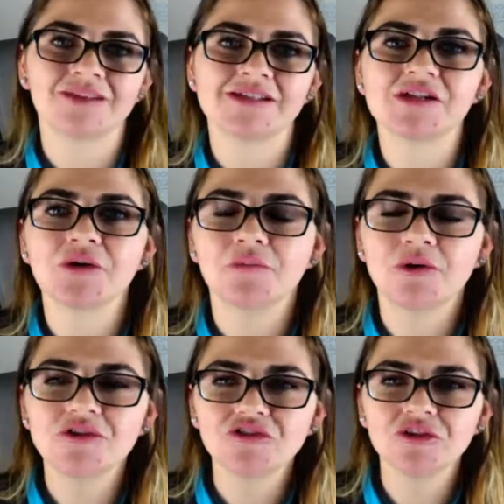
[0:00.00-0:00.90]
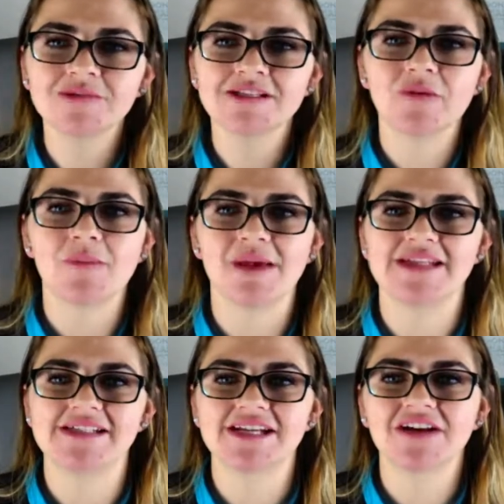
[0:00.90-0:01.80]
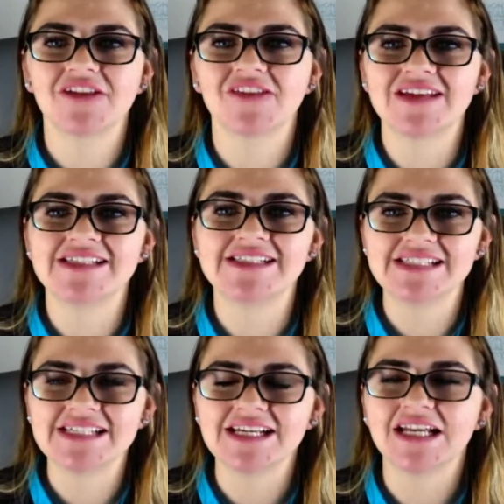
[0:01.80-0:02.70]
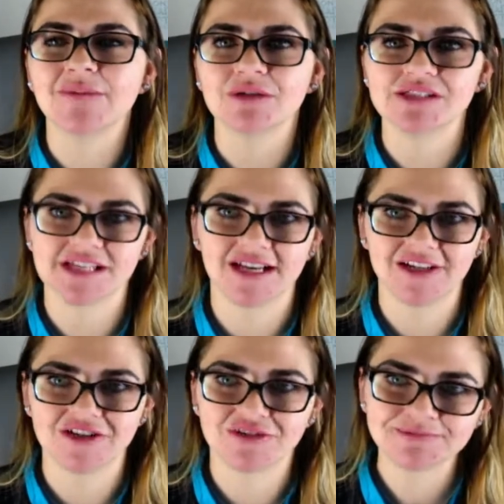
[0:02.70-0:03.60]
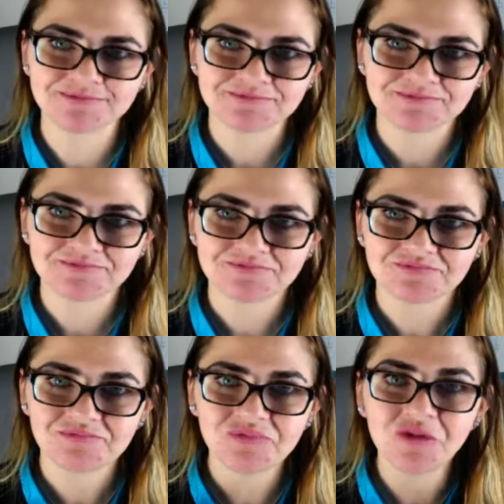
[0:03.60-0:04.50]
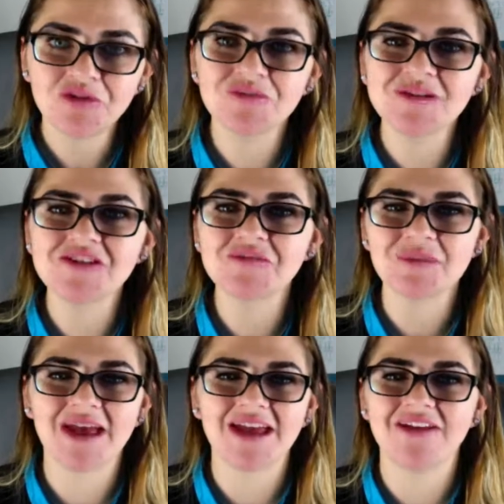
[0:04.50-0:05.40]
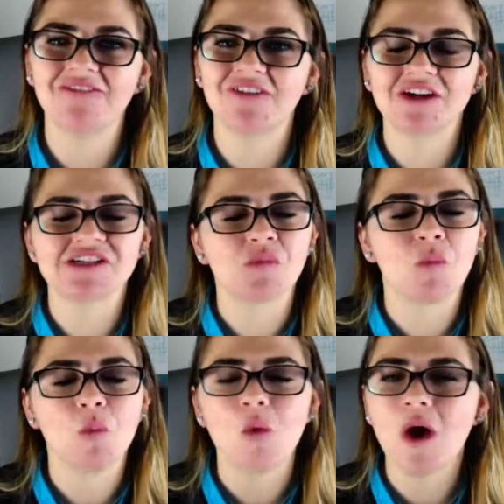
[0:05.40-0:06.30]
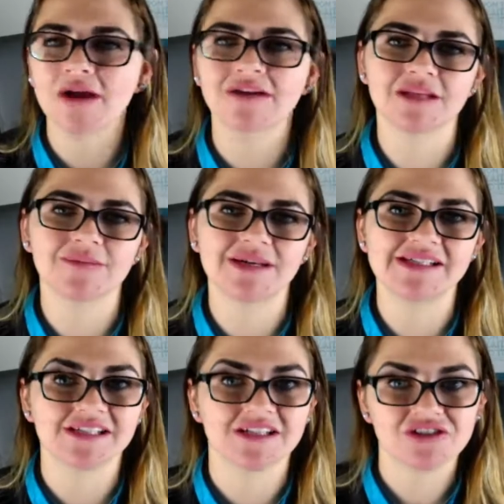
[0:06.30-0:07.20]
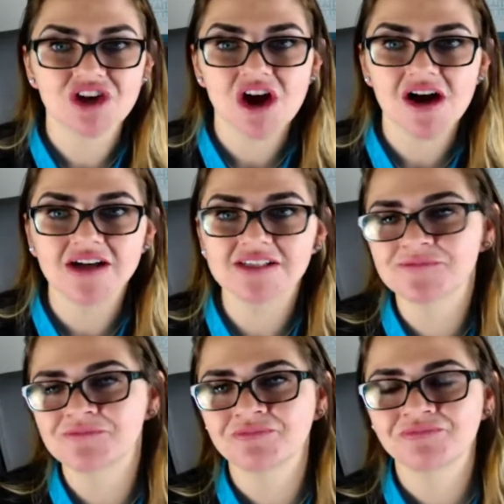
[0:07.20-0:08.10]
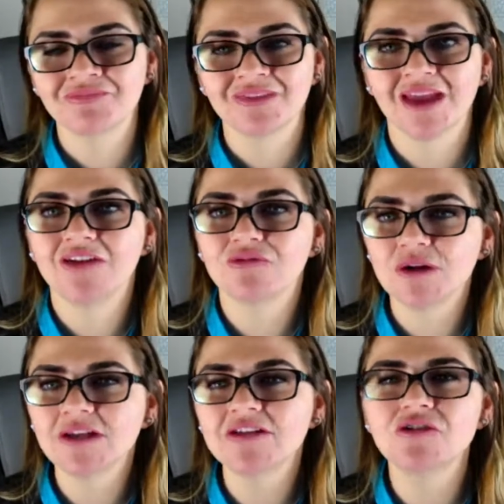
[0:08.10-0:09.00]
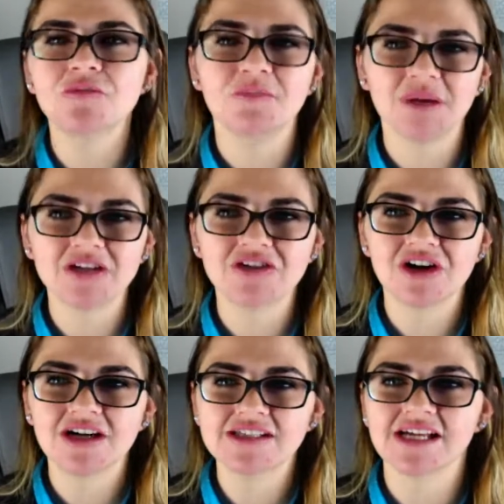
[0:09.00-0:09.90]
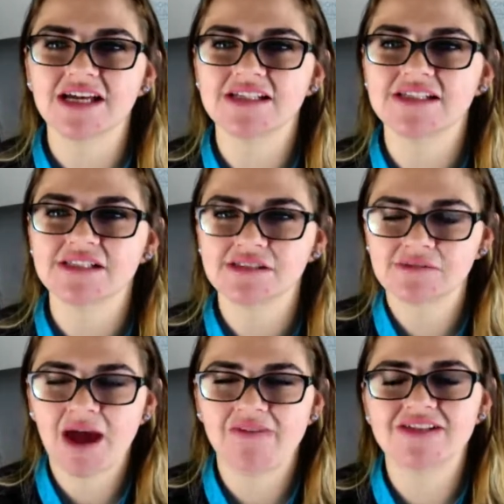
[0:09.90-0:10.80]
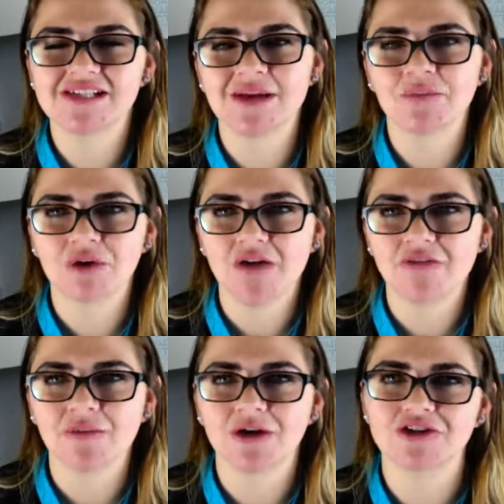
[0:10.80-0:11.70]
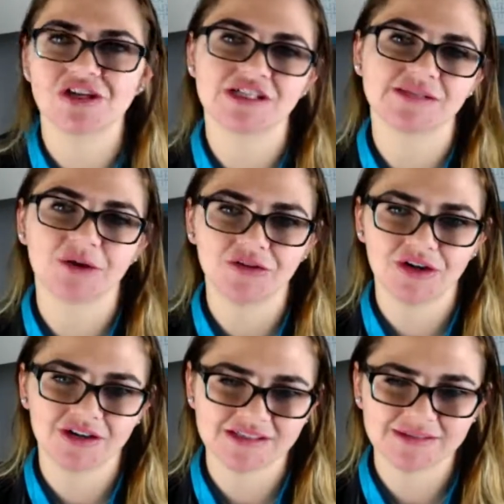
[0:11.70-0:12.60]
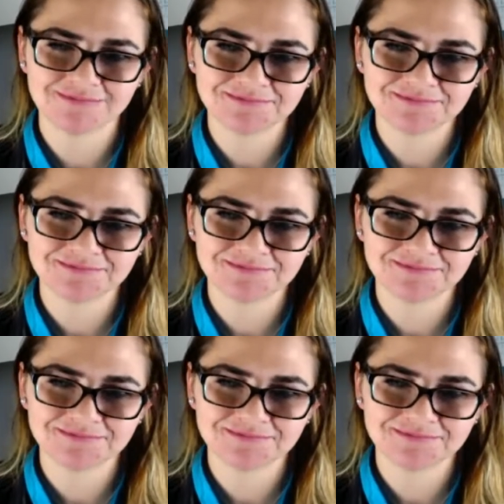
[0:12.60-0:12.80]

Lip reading: So most groomers have a pay scale that they see in a percentage, which means your pay varies wildly based on dogs. And rarely do big dogs and have the same profit margin as small dogs.